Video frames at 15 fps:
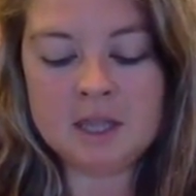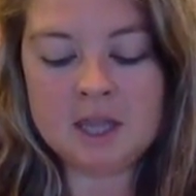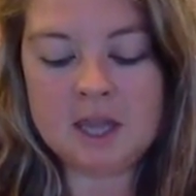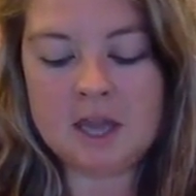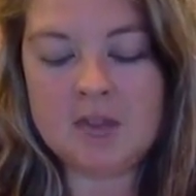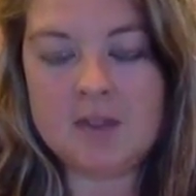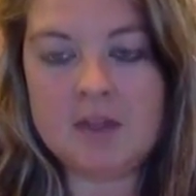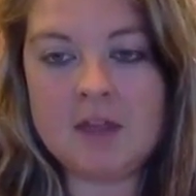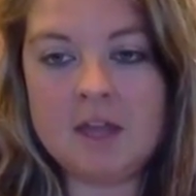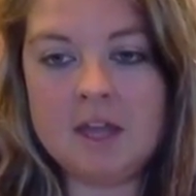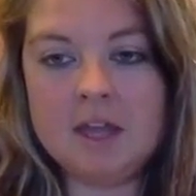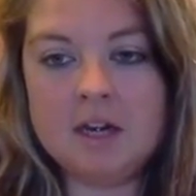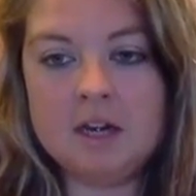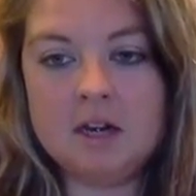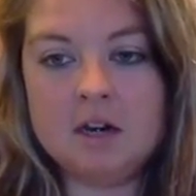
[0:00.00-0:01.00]
and
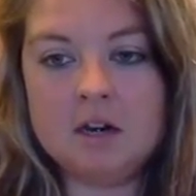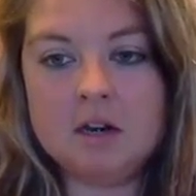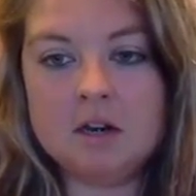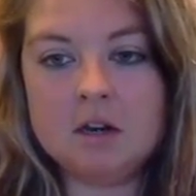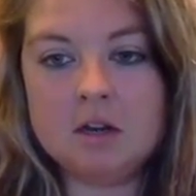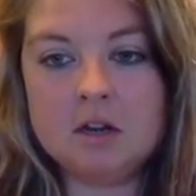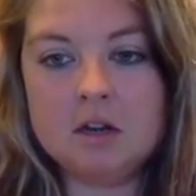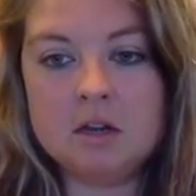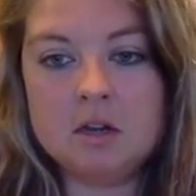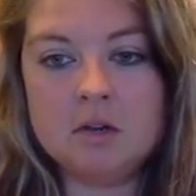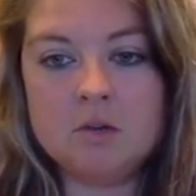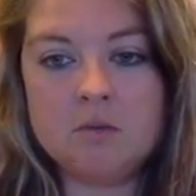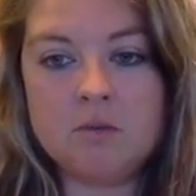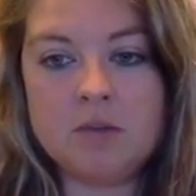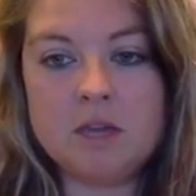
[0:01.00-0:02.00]
then
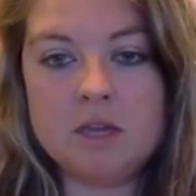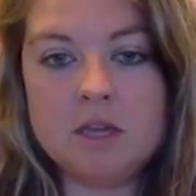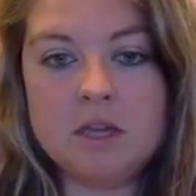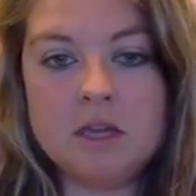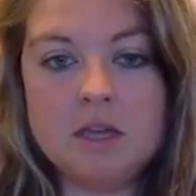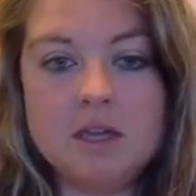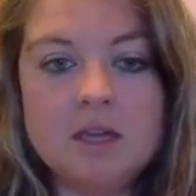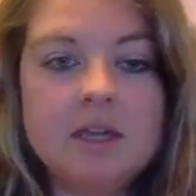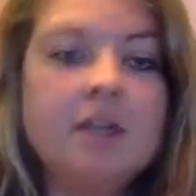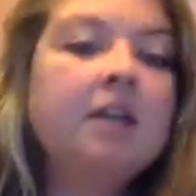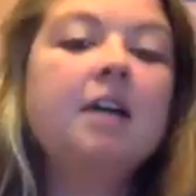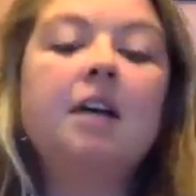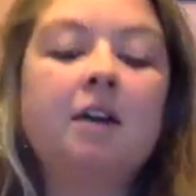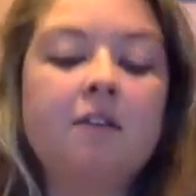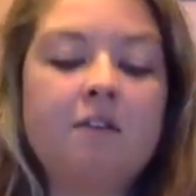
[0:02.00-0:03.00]
we
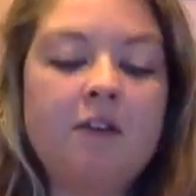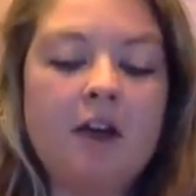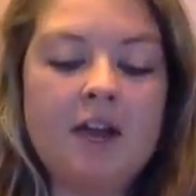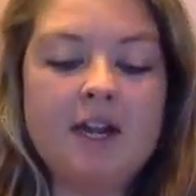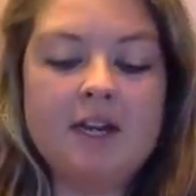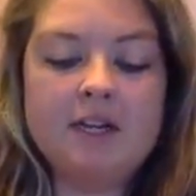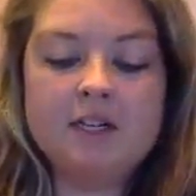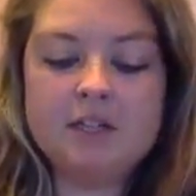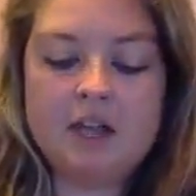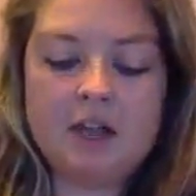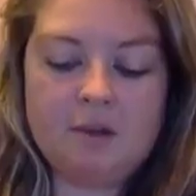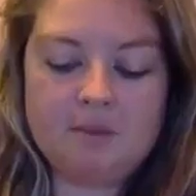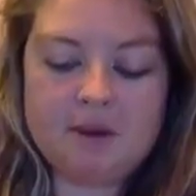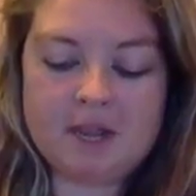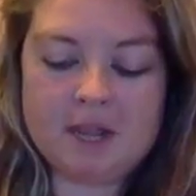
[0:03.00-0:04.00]
find
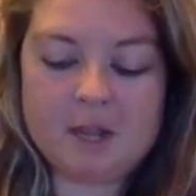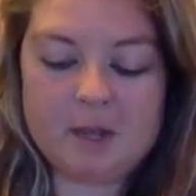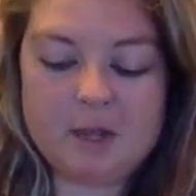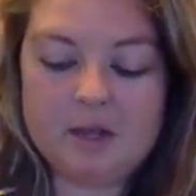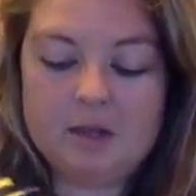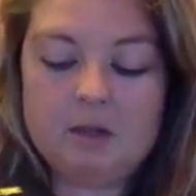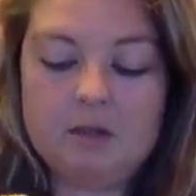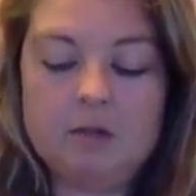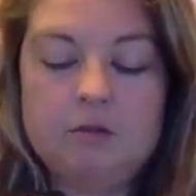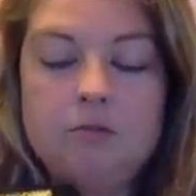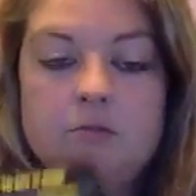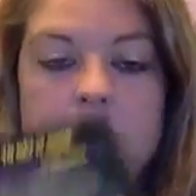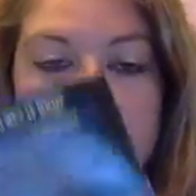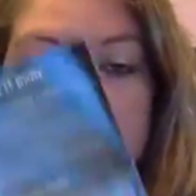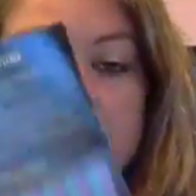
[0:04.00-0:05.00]
how many
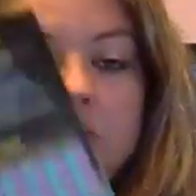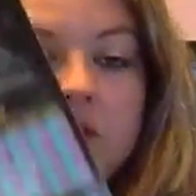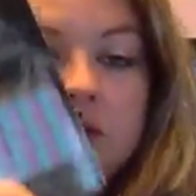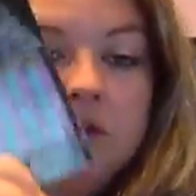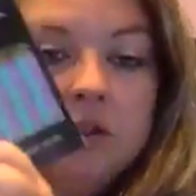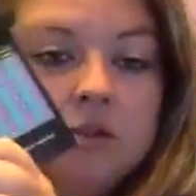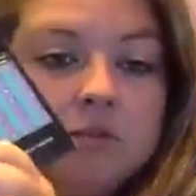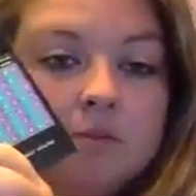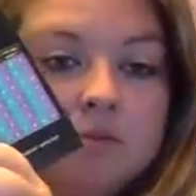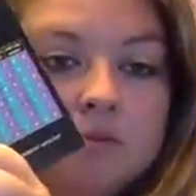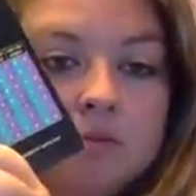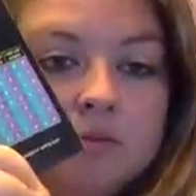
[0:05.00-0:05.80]
little